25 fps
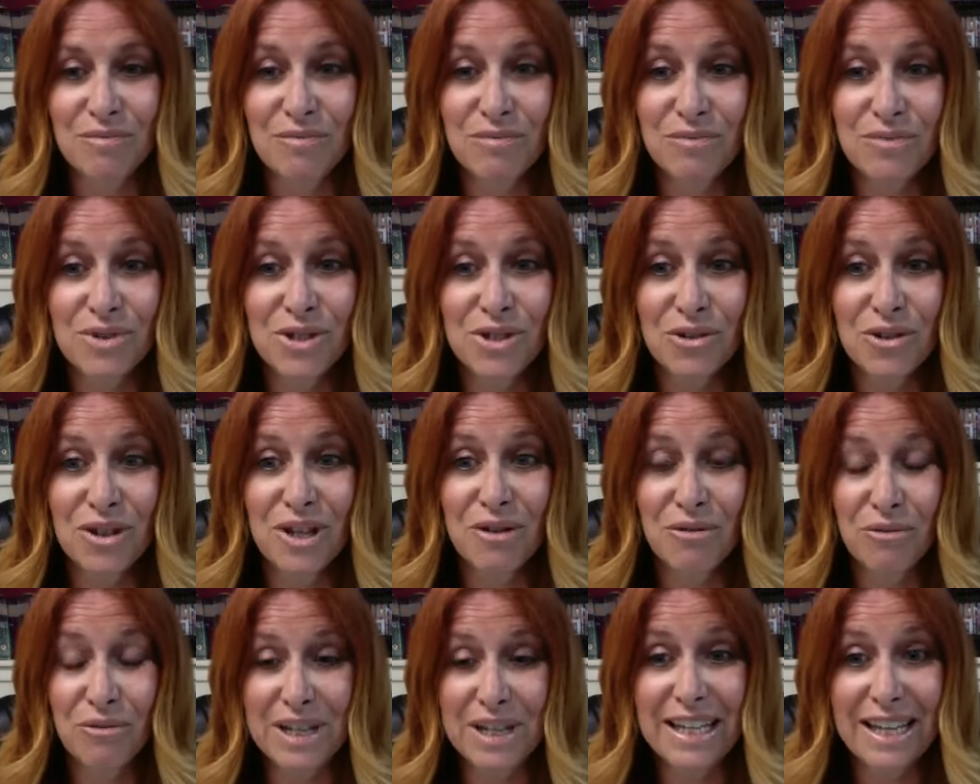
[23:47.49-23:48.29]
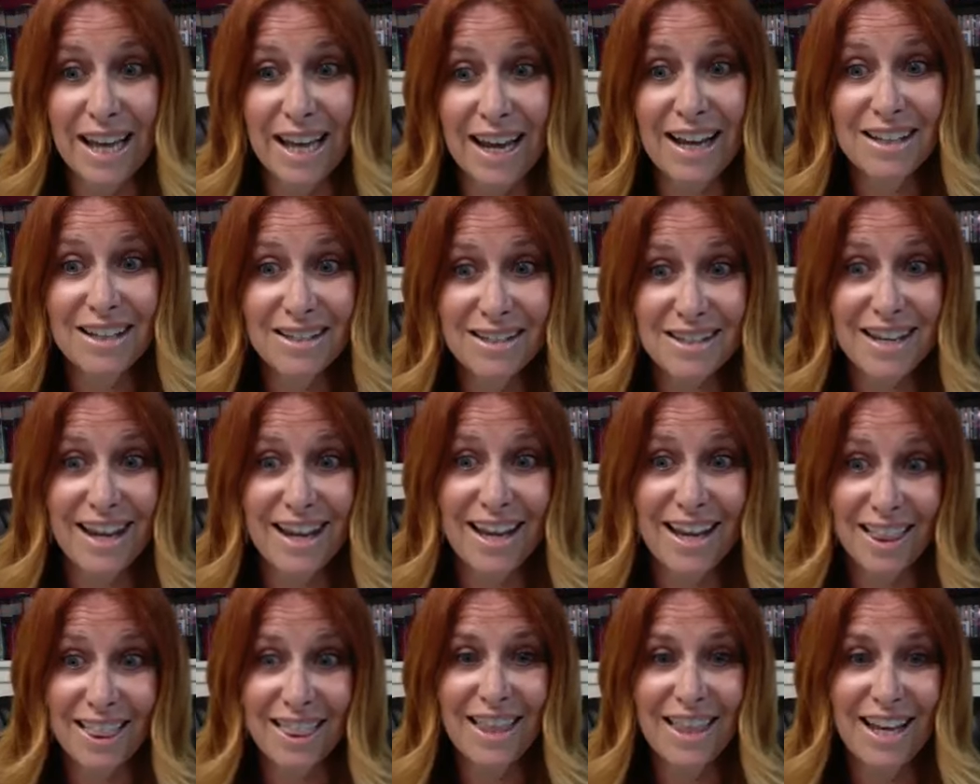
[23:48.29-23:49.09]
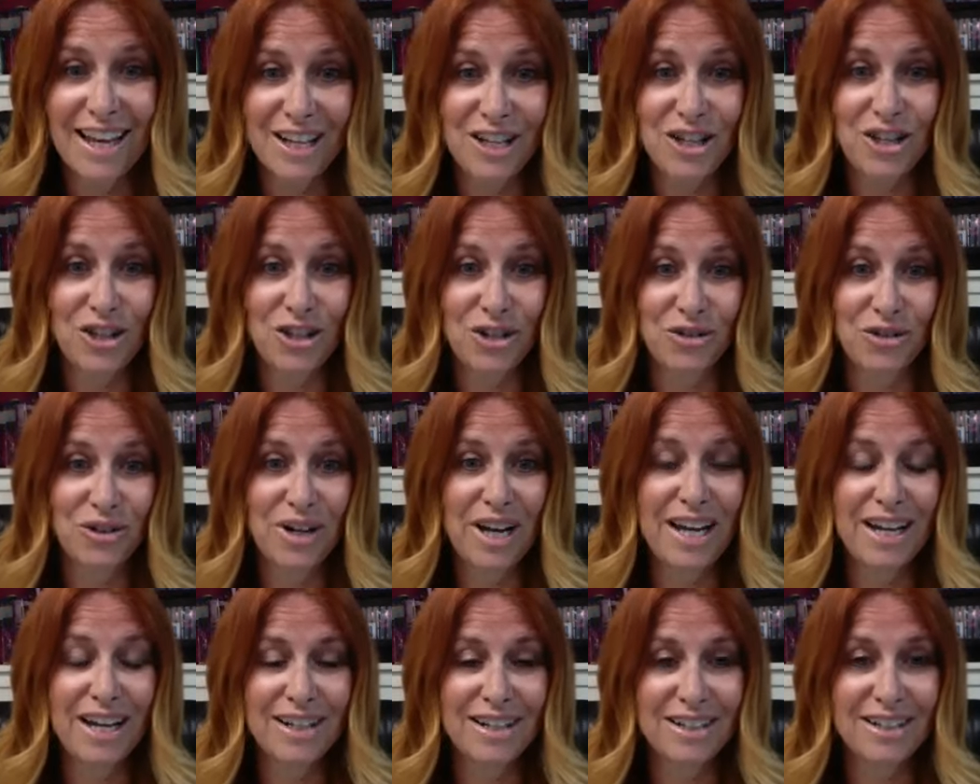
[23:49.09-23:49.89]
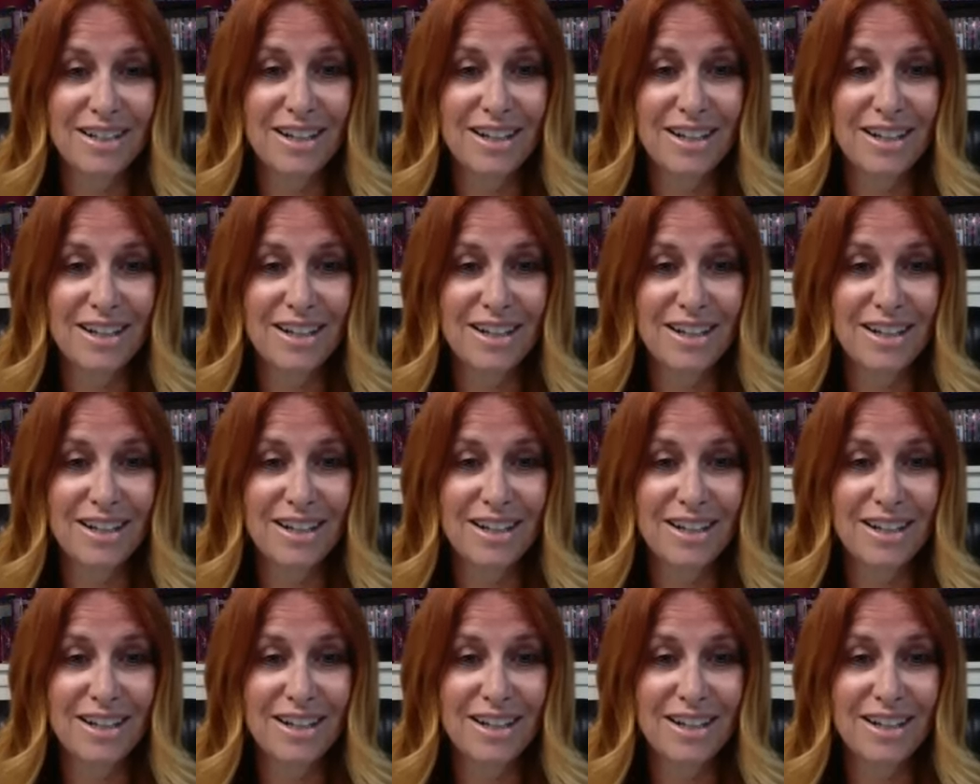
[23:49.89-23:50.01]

so that we can say thank you and